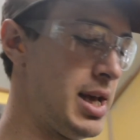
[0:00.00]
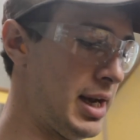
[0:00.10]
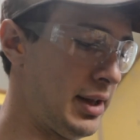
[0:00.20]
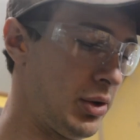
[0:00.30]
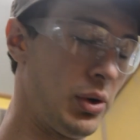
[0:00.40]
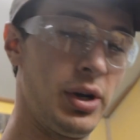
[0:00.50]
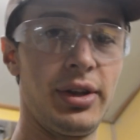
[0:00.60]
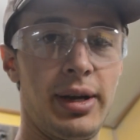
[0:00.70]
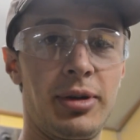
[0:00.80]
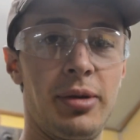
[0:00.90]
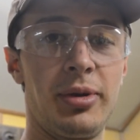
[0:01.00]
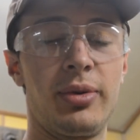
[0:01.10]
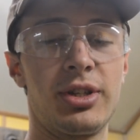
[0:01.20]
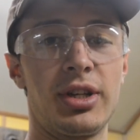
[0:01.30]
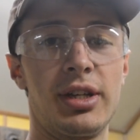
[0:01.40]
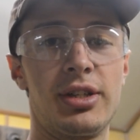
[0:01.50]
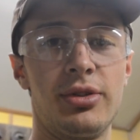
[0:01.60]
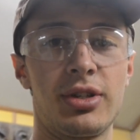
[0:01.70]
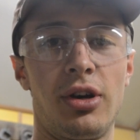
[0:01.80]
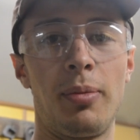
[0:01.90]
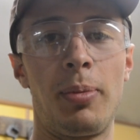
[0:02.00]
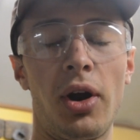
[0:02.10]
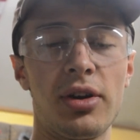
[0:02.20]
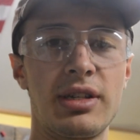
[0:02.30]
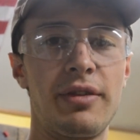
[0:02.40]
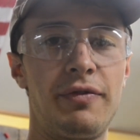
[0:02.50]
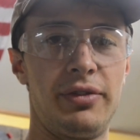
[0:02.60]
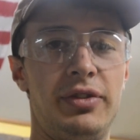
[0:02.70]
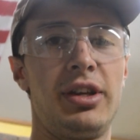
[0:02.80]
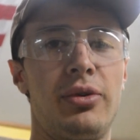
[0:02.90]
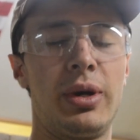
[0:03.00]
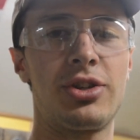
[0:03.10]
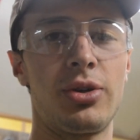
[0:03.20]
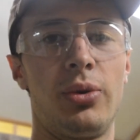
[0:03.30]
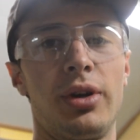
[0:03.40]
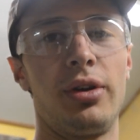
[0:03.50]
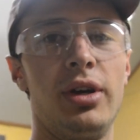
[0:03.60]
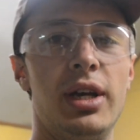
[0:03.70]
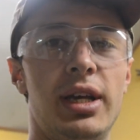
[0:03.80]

And the oil that I'm going to be quenching it to is called Parks 50 Quench Oil.